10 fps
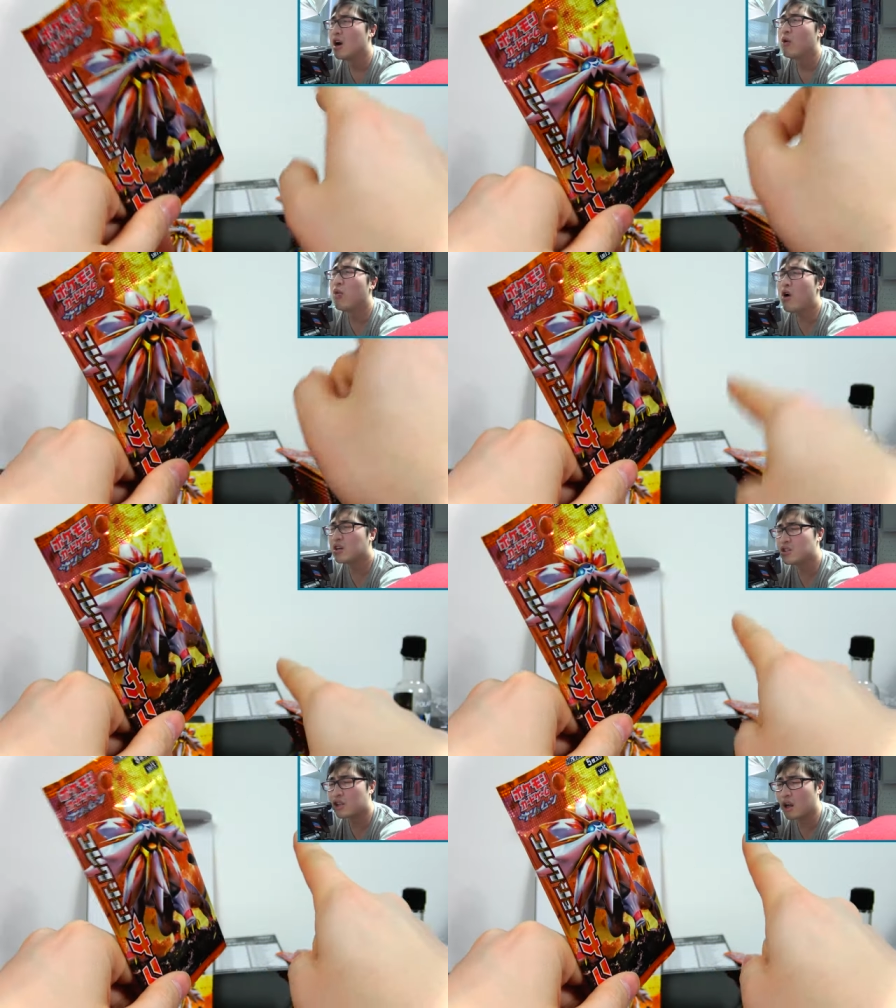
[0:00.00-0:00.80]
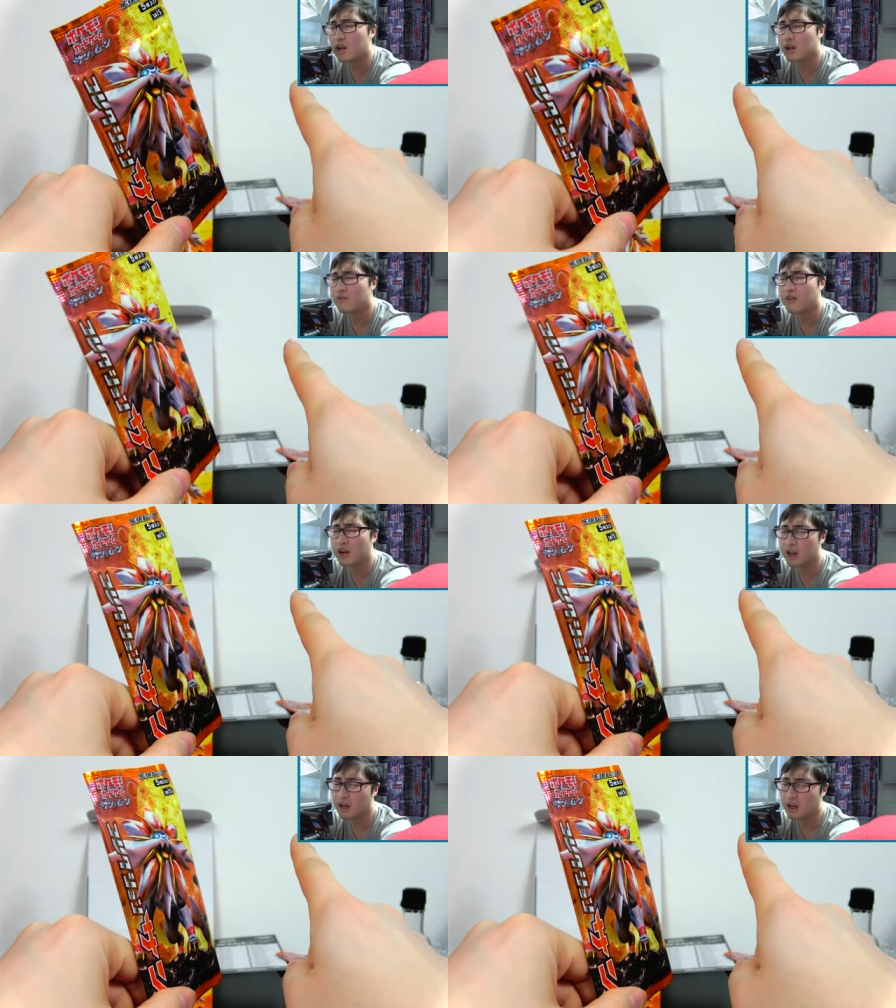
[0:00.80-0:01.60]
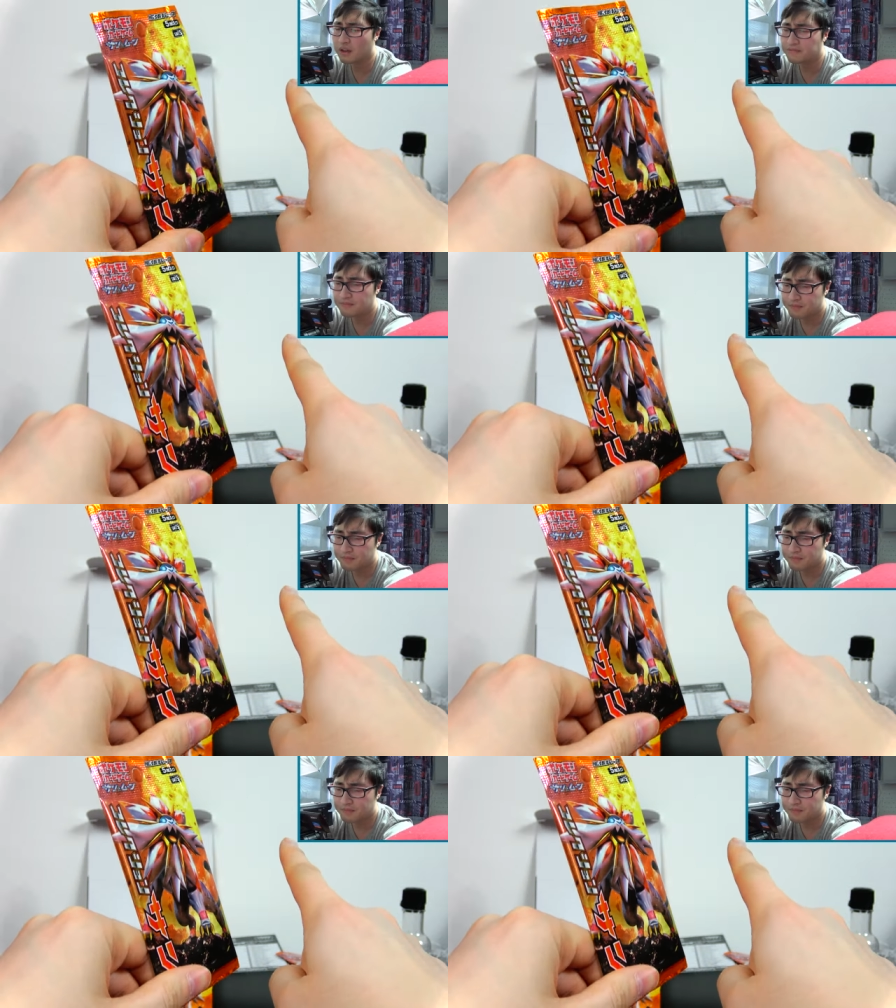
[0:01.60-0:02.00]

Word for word: one shot of, uh,